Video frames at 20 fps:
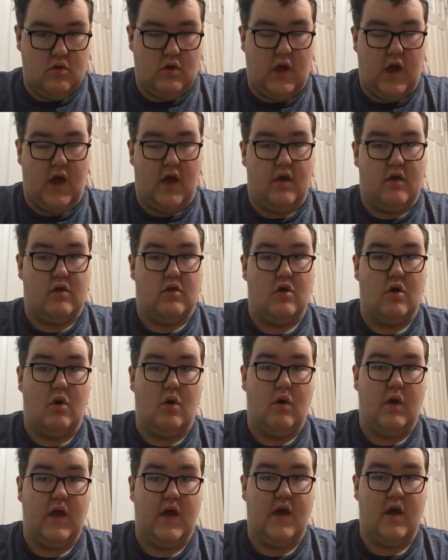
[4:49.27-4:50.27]
yeah,
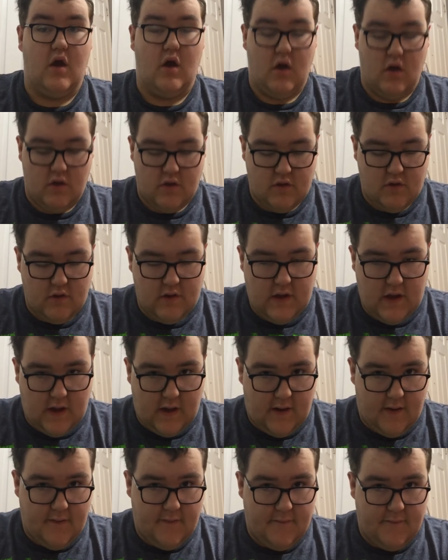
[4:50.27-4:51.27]
so he, so
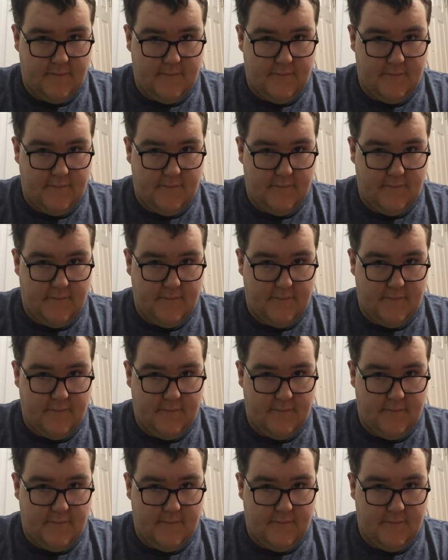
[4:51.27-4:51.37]
yeah.